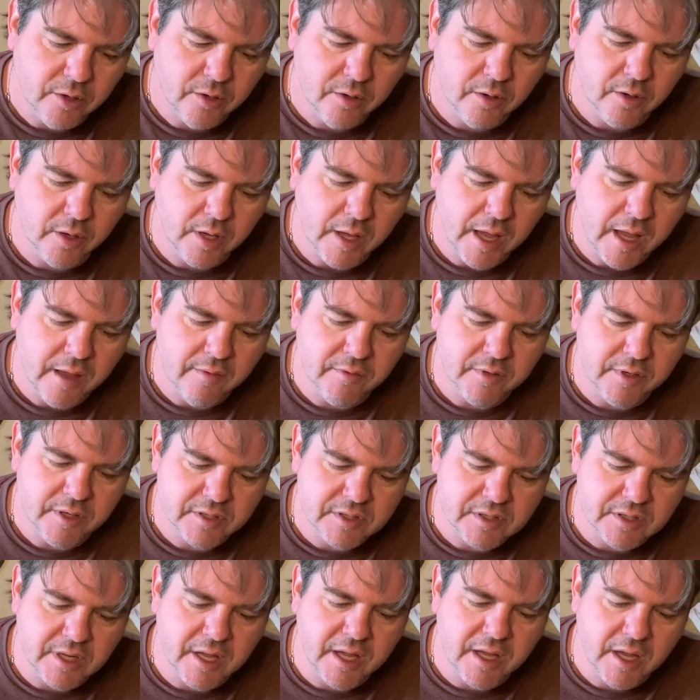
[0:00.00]
having to
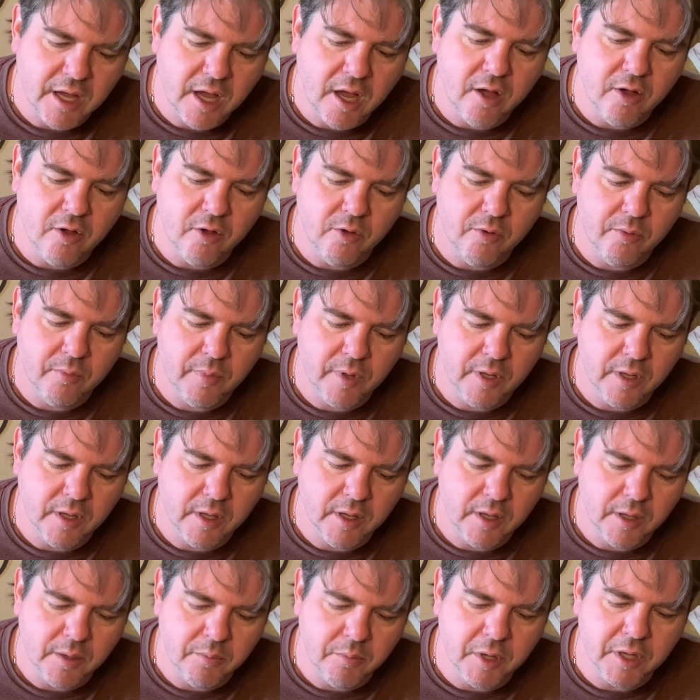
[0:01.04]
stay
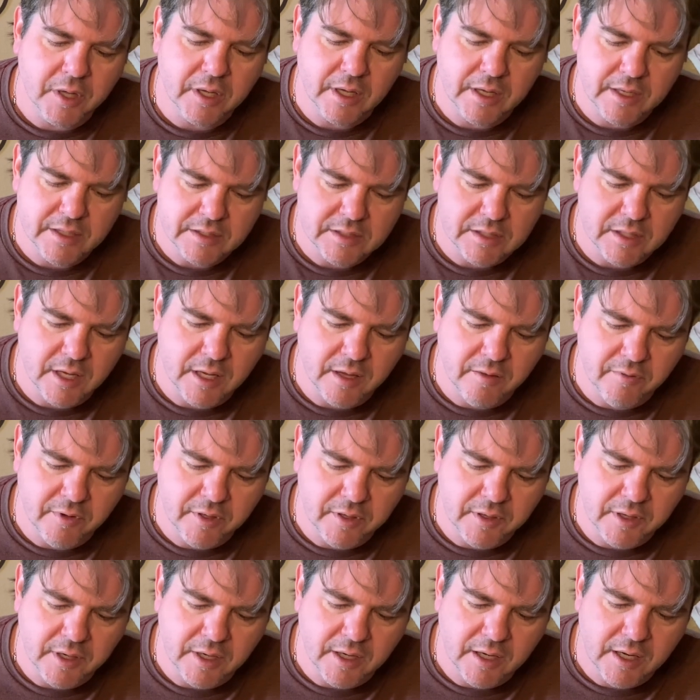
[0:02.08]
home because of
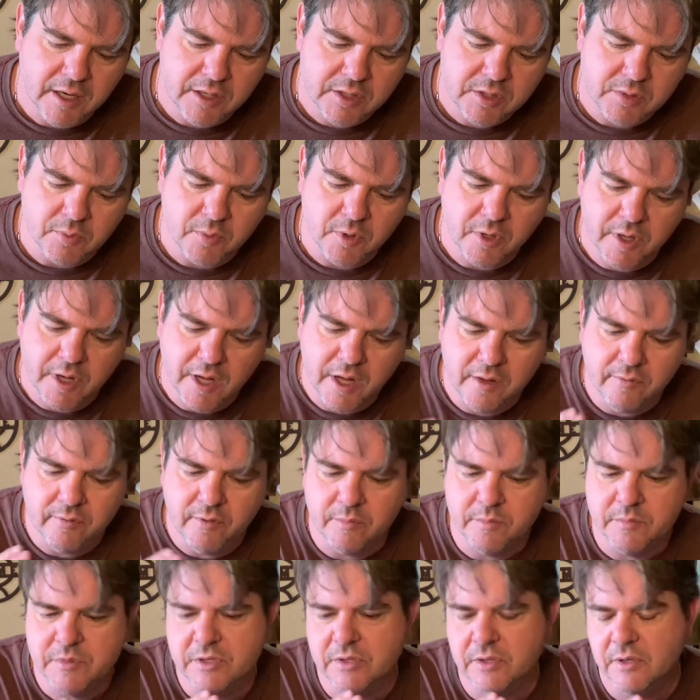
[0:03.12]
it, and each one of
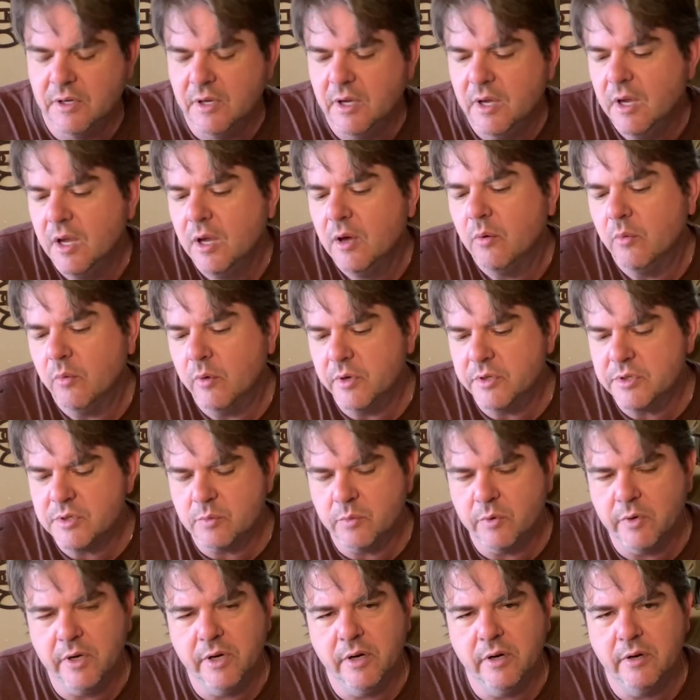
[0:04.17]
them's. What's
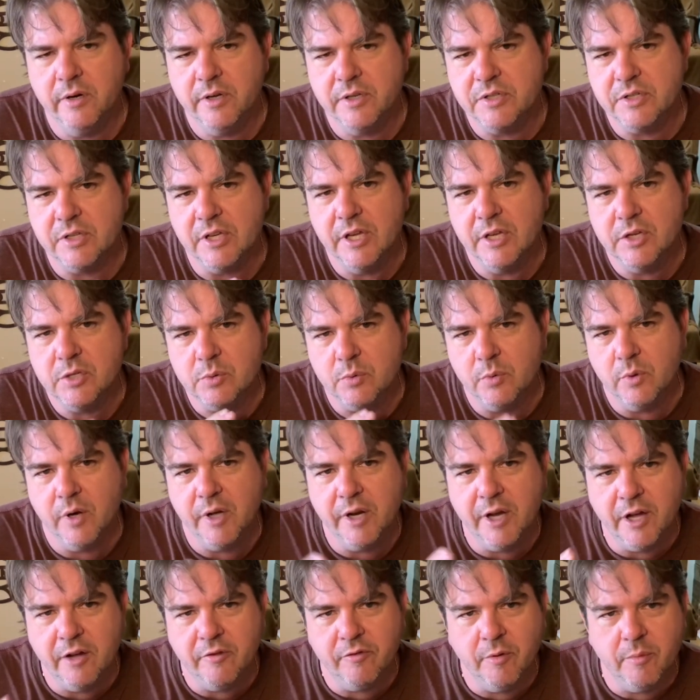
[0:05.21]
weird is each one
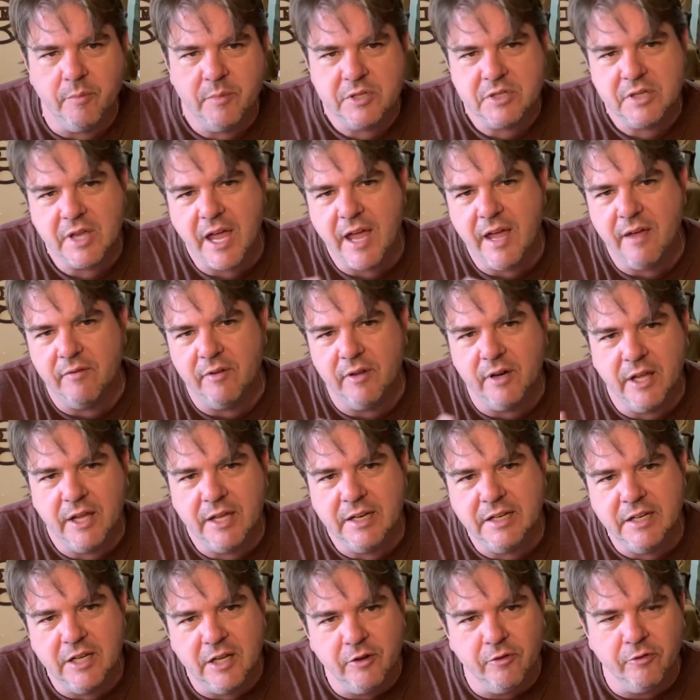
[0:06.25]
of them is having a
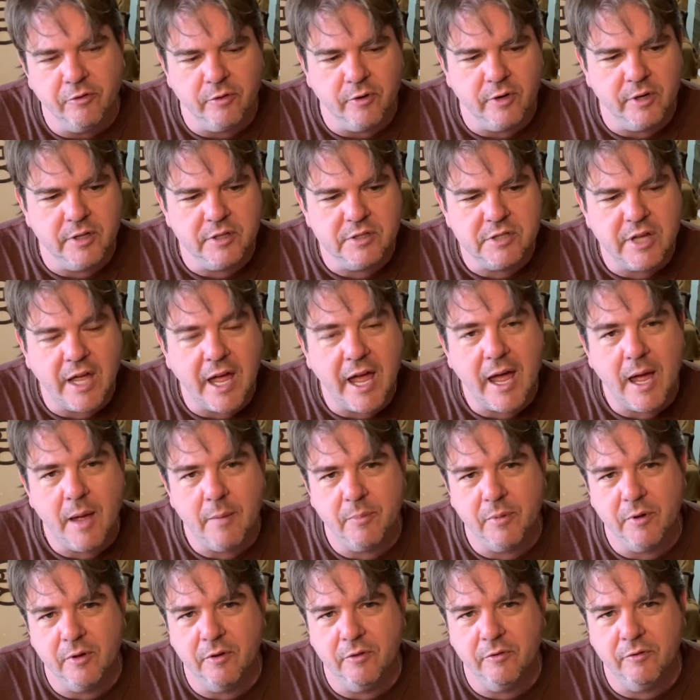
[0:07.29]
different type
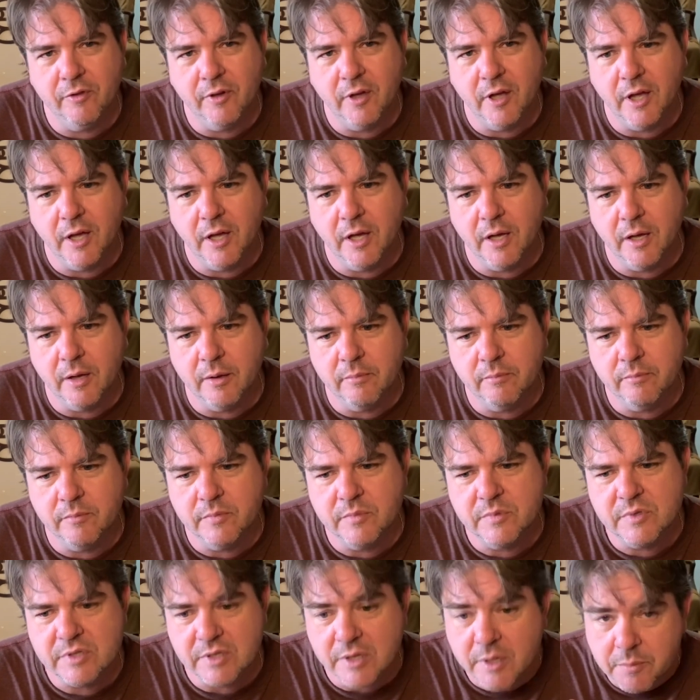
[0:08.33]
of
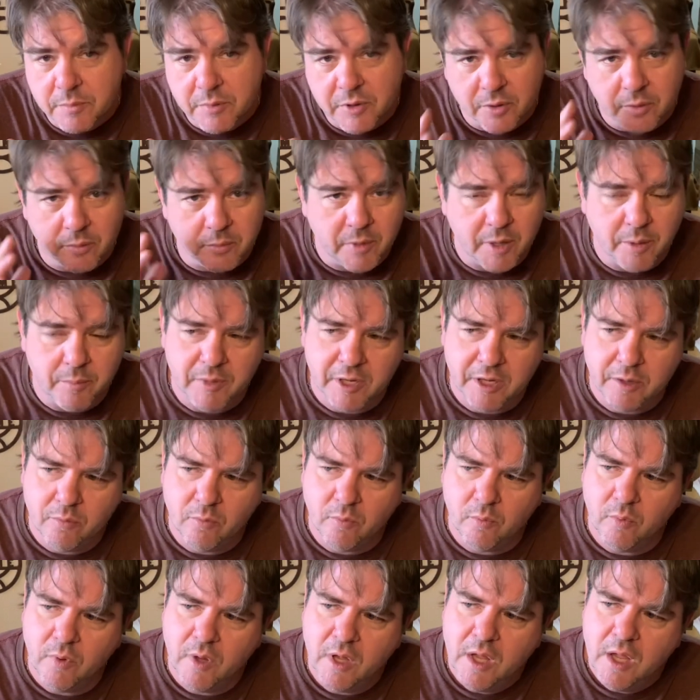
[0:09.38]
symptom. I
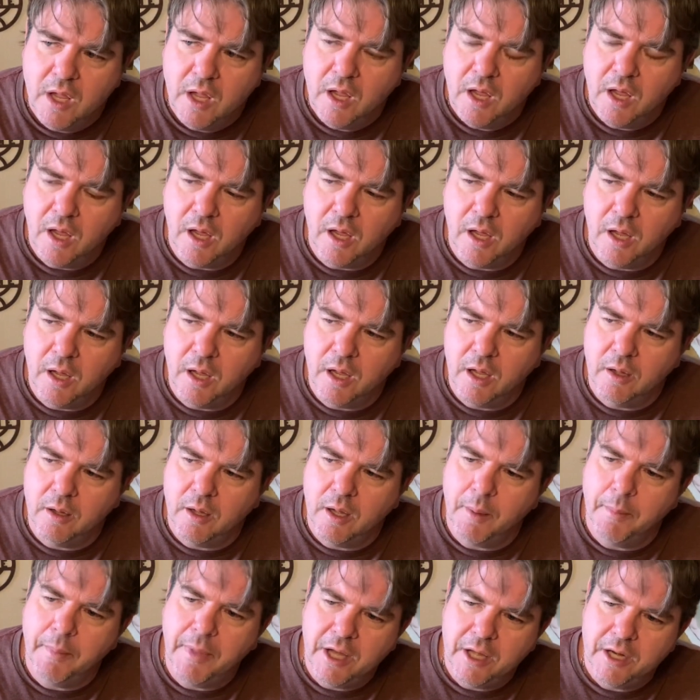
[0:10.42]
mean,
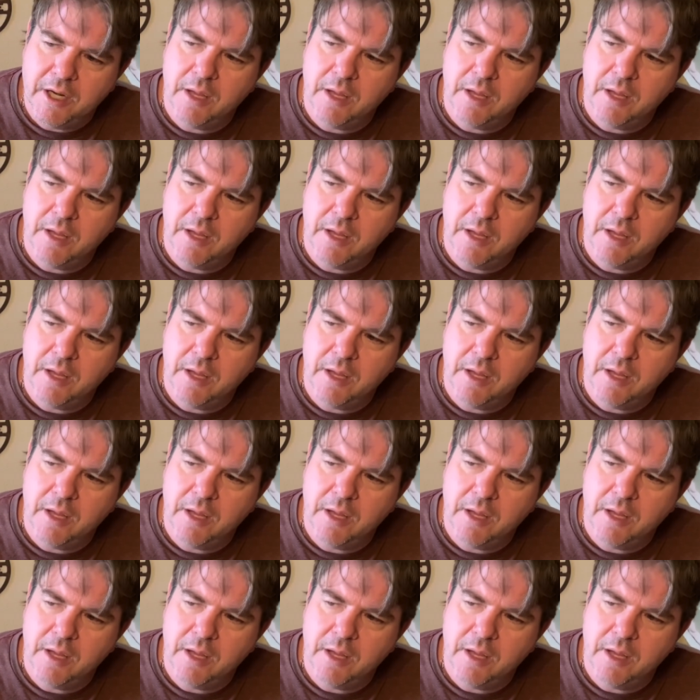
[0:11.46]
a buddy of